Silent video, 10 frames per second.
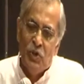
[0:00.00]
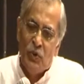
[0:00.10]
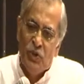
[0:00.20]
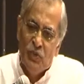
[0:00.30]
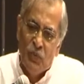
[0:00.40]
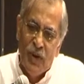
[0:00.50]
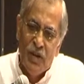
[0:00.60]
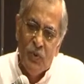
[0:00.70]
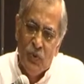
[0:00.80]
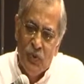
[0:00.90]
to the
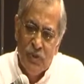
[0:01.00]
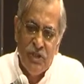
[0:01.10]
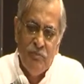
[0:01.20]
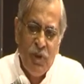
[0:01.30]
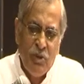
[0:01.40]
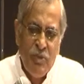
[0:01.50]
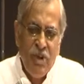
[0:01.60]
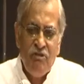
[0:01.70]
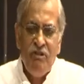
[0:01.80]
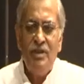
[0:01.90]
one who is the
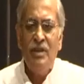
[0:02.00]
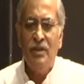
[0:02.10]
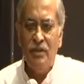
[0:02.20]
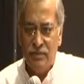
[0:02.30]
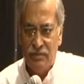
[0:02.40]
perpetrator,